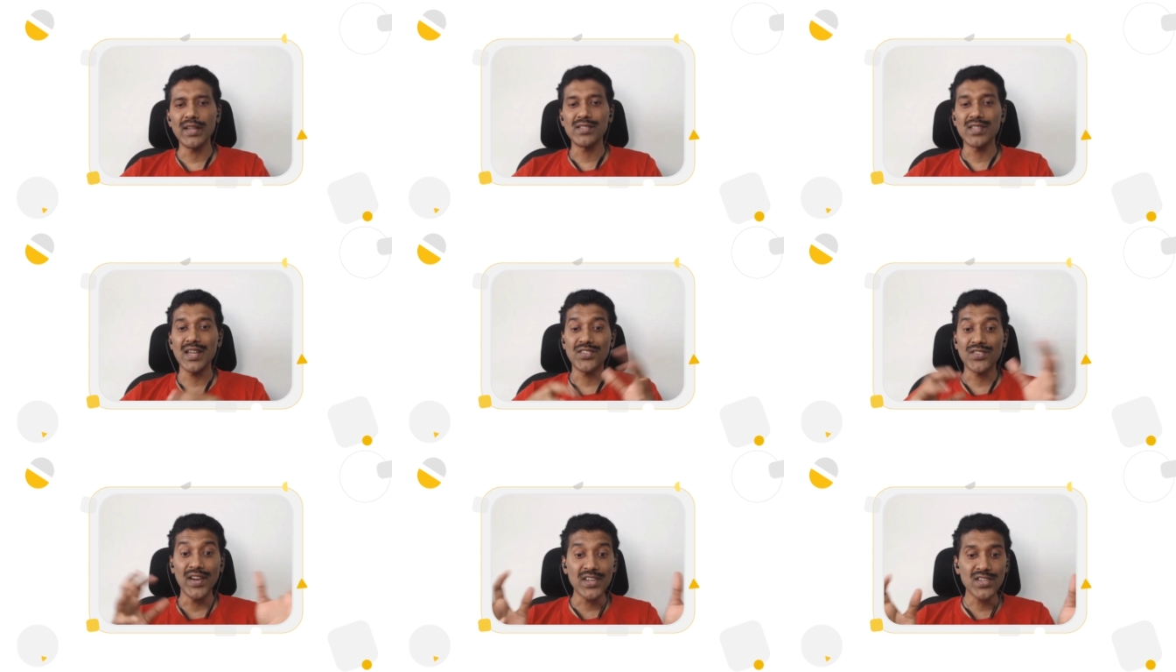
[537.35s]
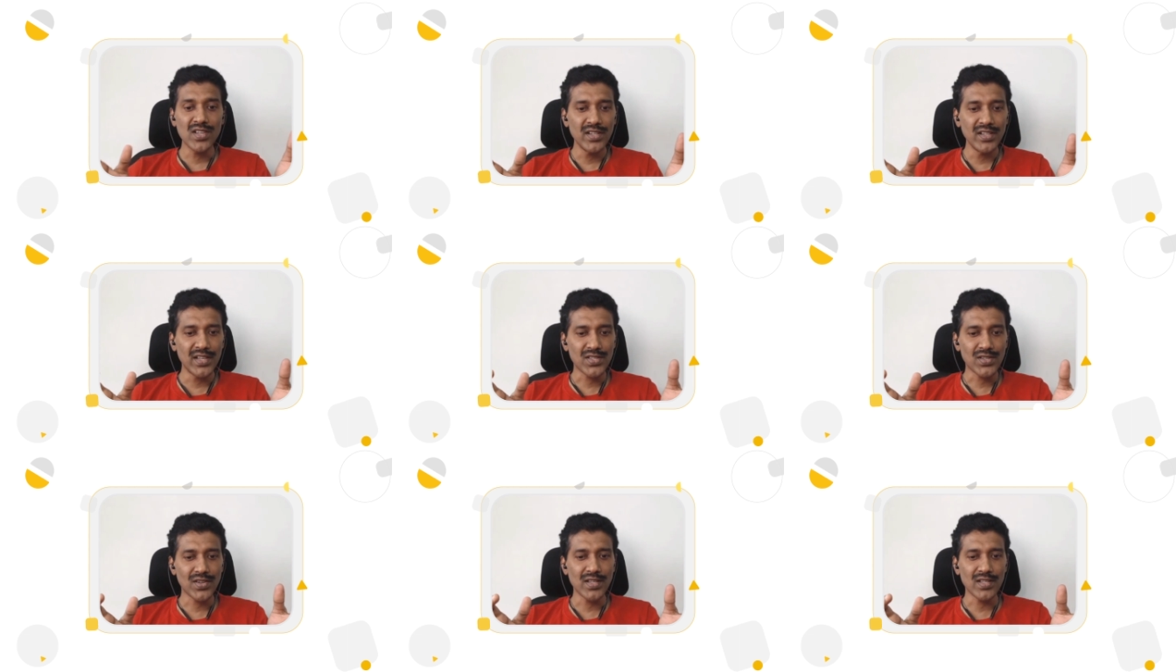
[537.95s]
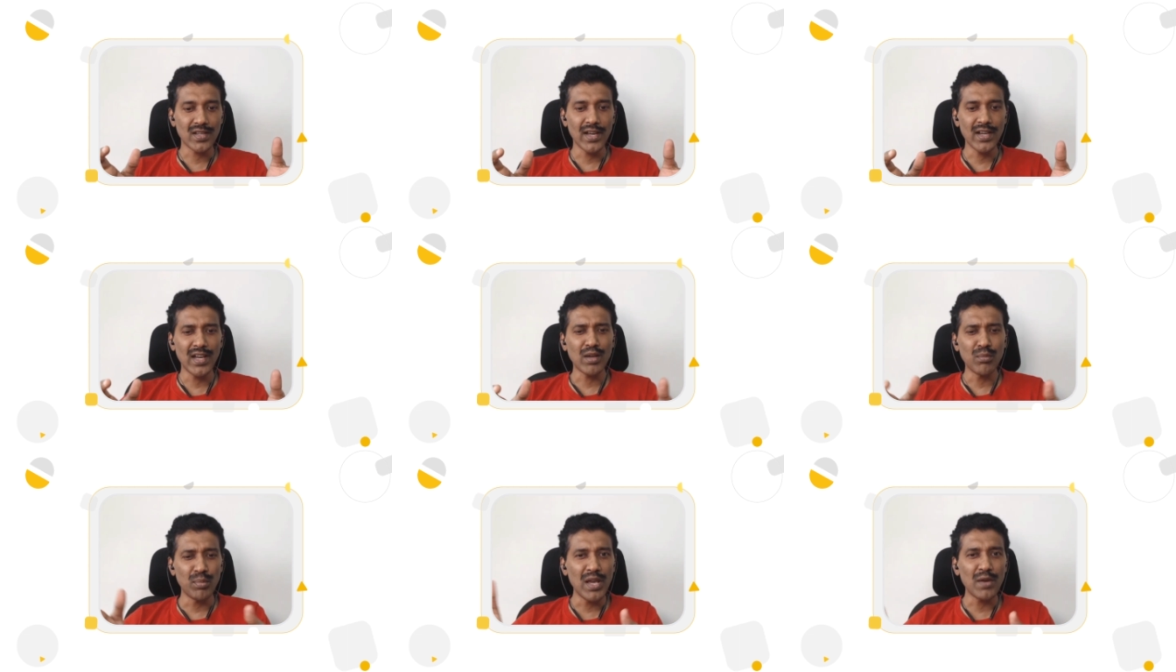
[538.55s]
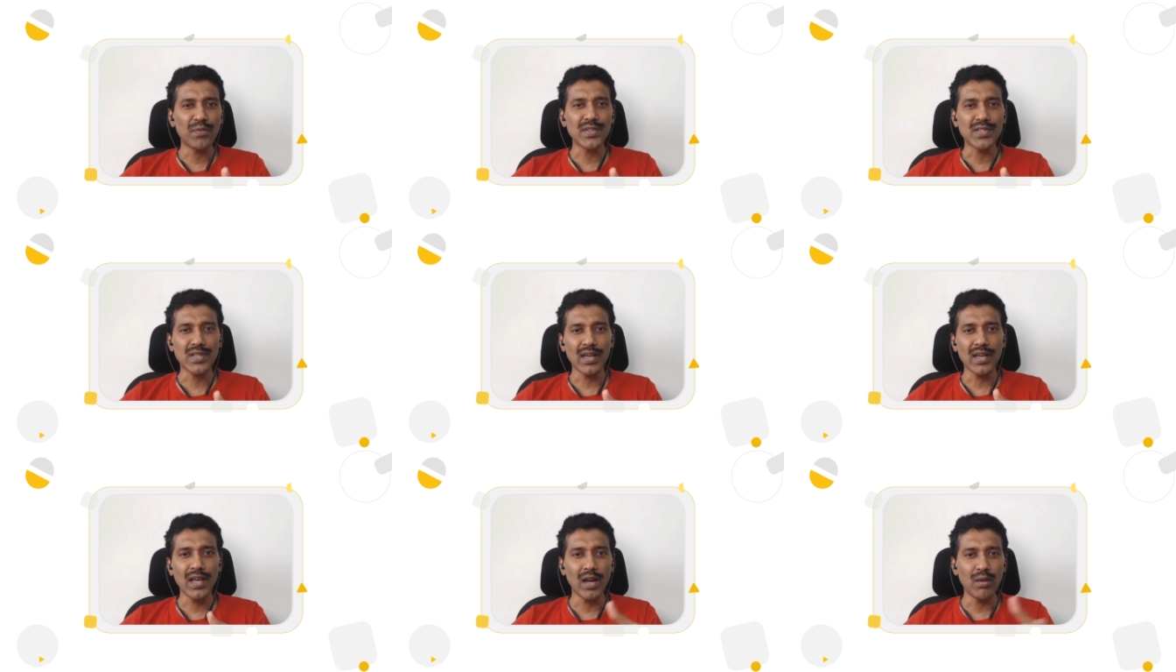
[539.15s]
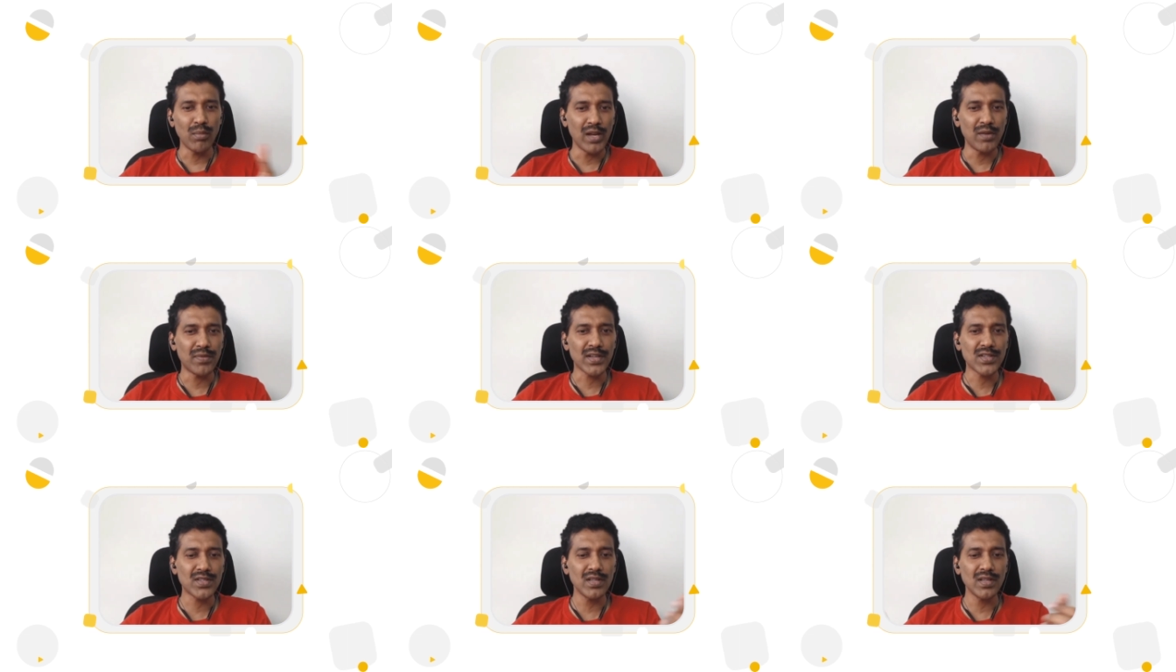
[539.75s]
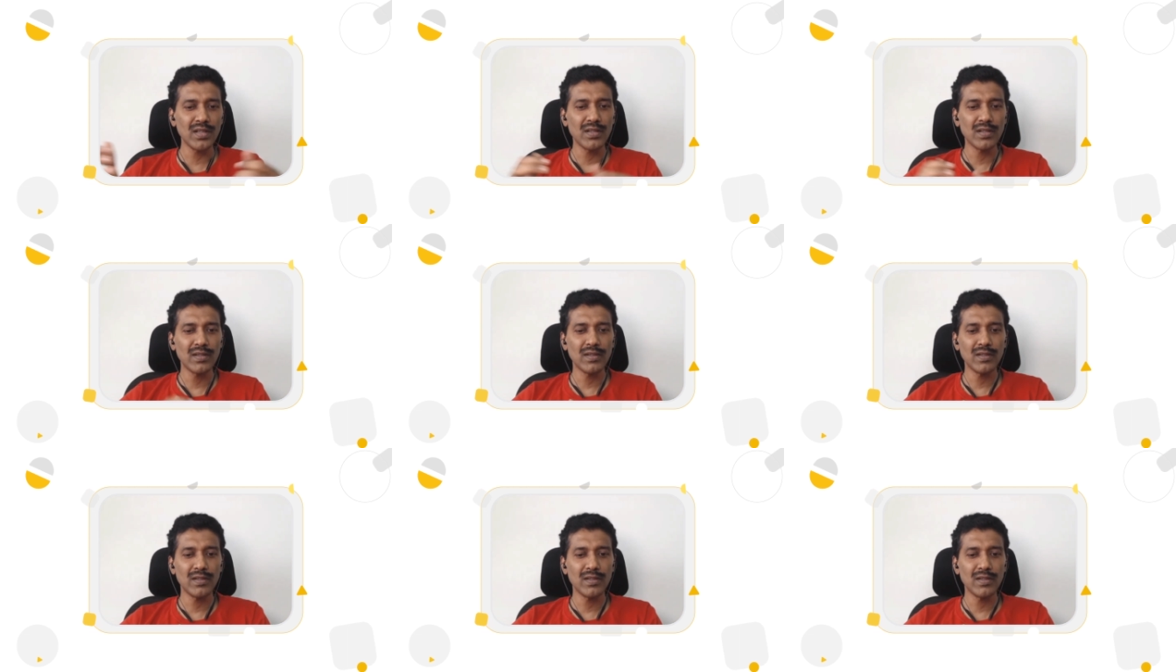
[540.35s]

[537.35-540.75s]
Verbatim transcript: I'd say, traditional industries, right, like BFSI and manufacturing.